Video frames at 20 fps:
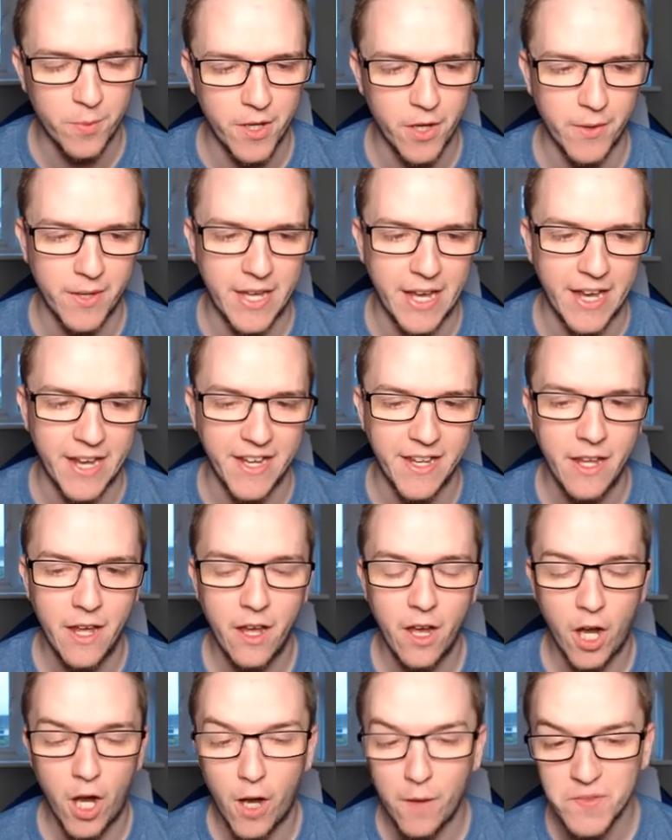be okay.
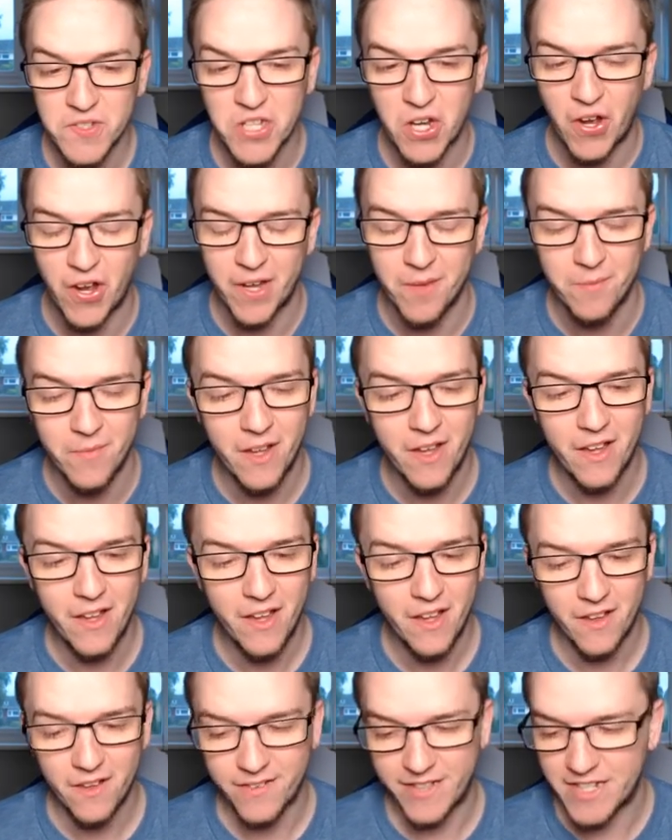Half-time,
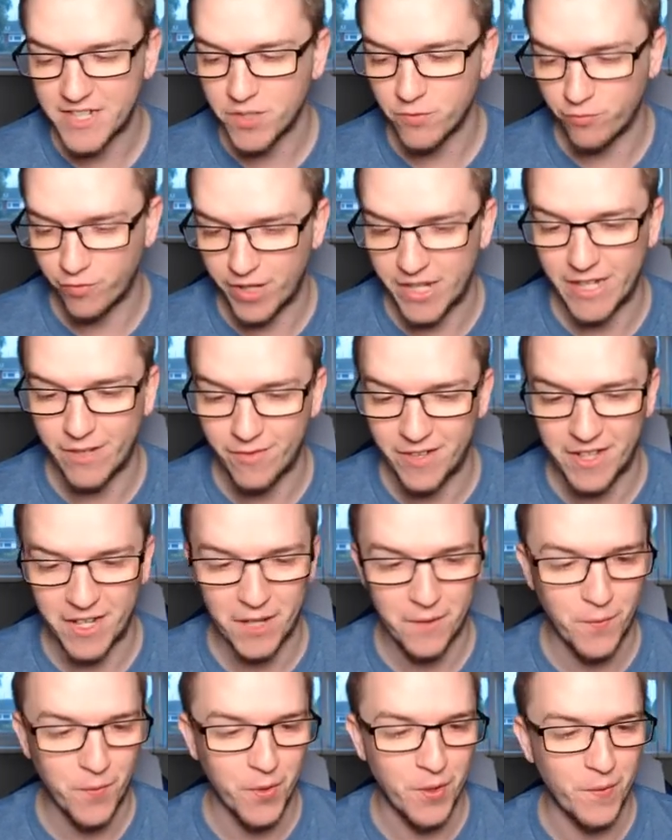that's a really, really
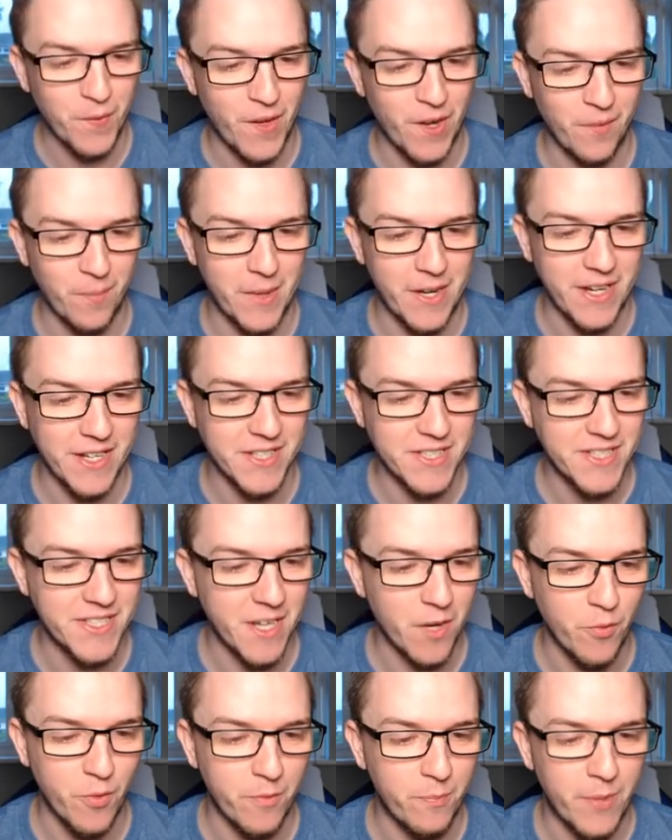good 45 minutes,
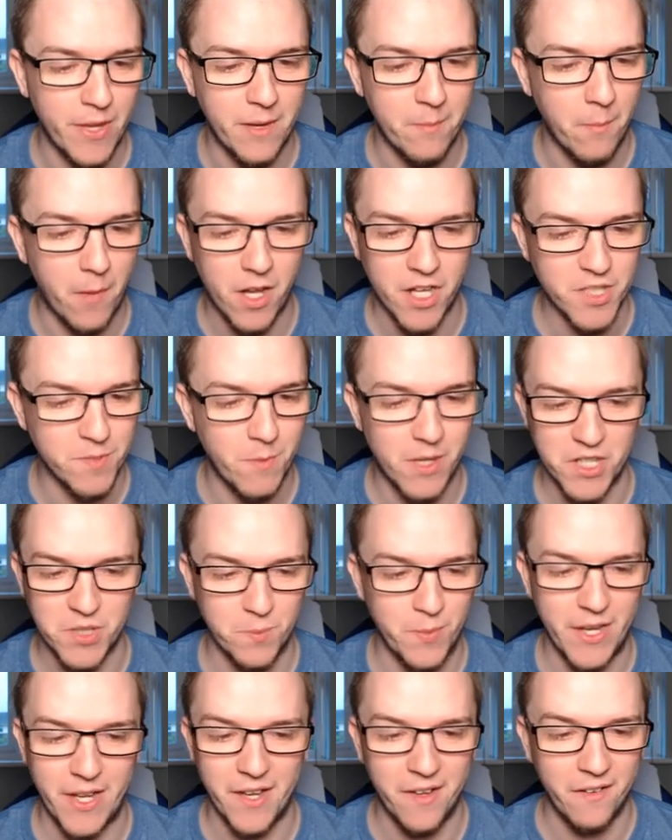and we've been much,
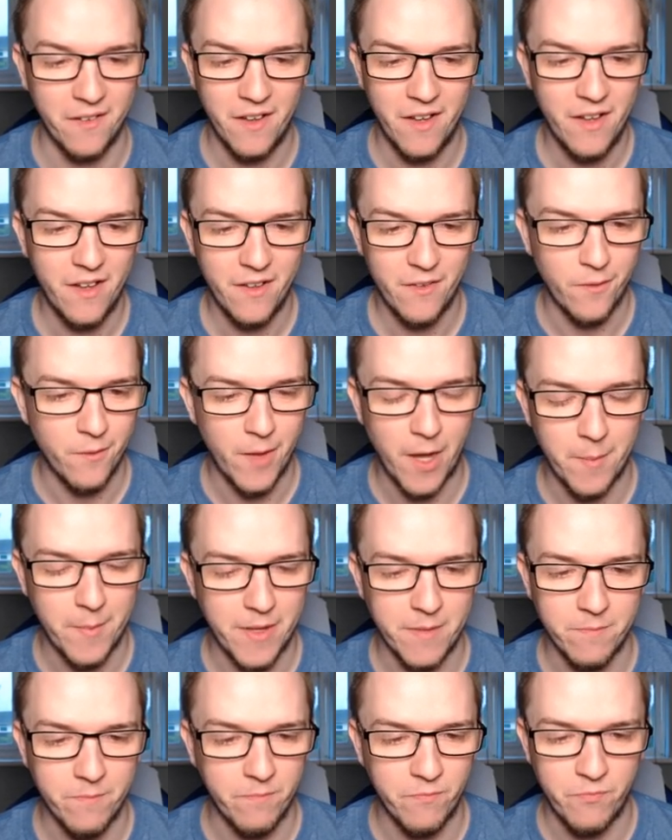much better. I
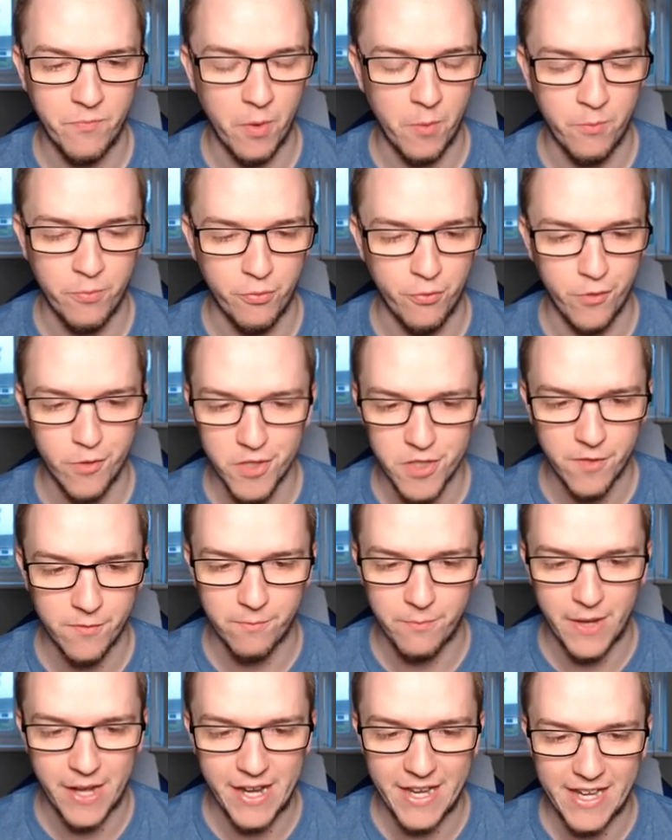mean, Bruges
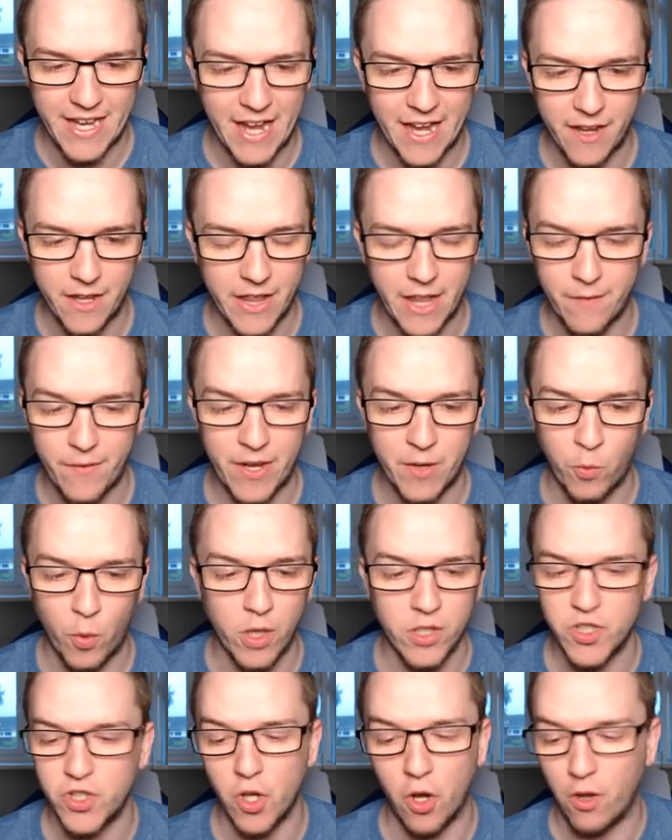have barely they've had
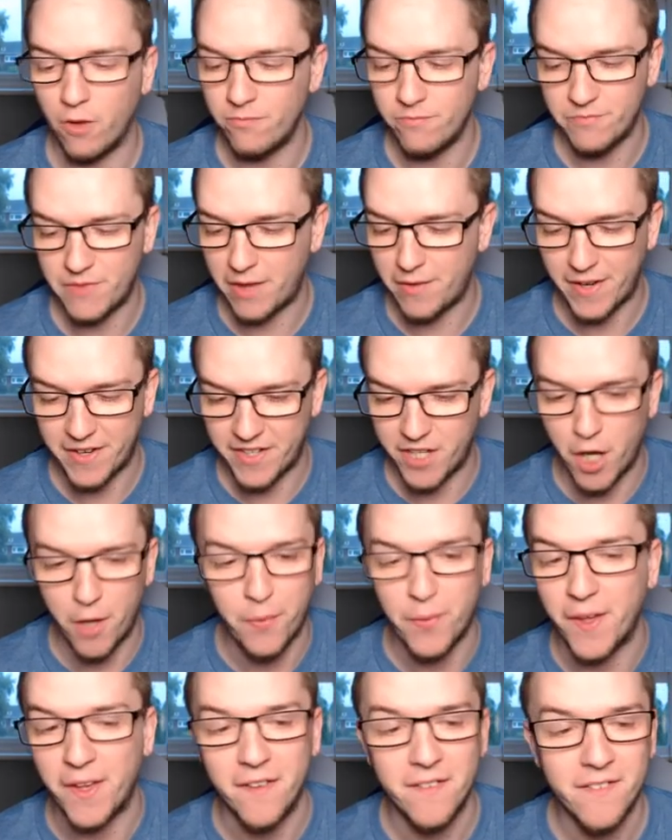one shot. They've had
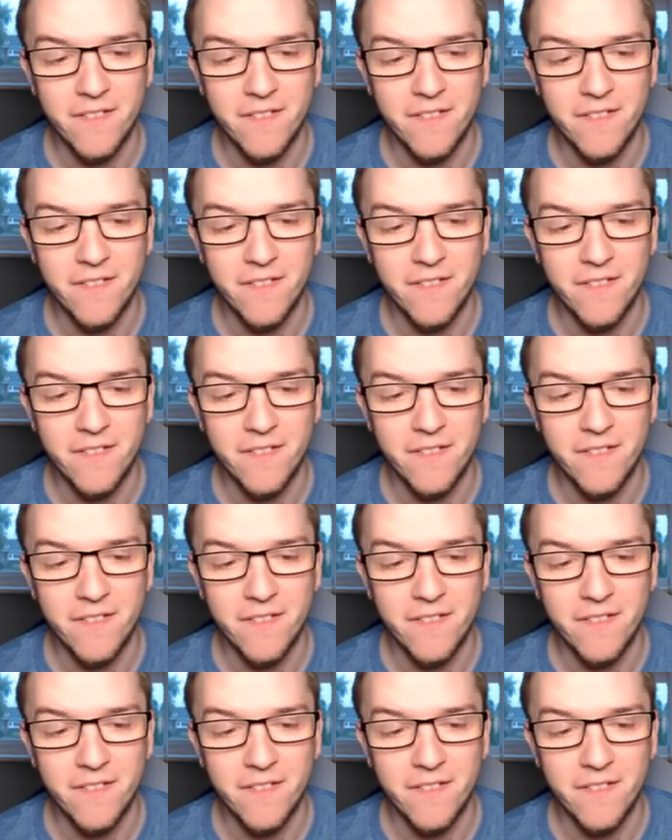nothing.